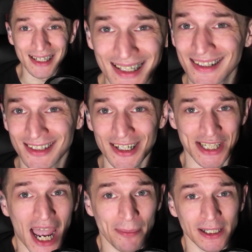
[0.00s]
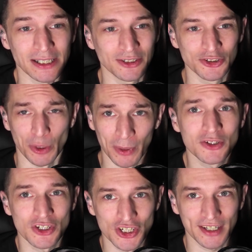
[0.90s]
It does happen. You're
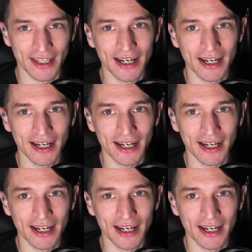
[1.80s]
supposed to check that